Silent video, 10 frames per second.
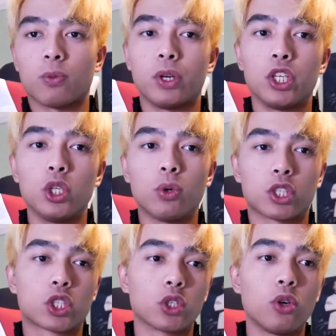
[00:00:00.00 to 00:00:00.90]
when you
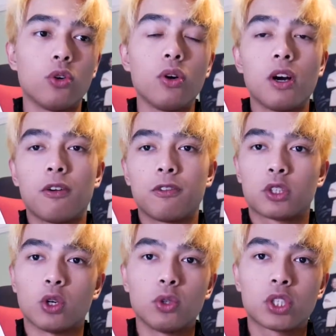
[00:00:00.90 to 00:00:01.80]
are so
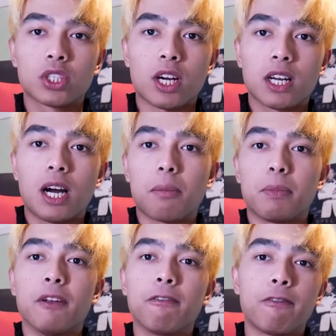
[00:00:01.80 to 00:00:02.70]
so stuck
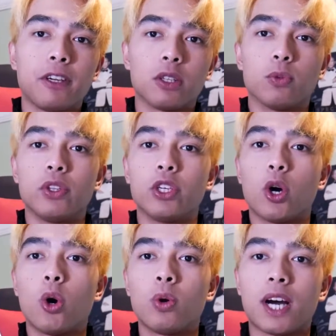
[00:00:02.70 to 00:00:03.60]
up and filled with
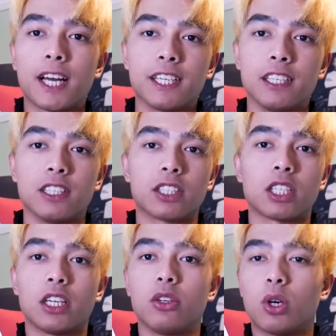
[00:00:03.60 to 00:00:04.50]
your own
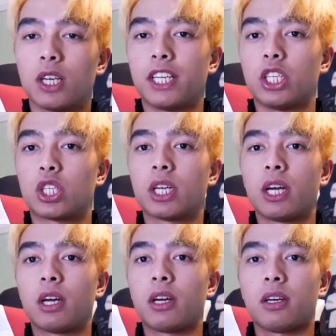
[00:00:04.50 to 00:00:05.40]
ideas and knowledge?
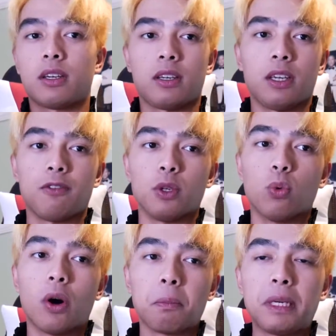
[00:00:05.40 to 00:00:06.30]
If
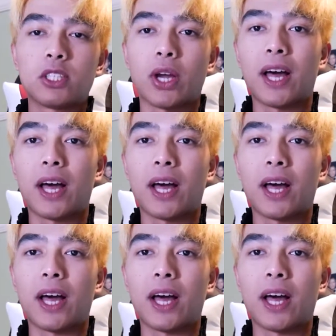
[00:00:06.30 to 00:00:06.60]
you want me to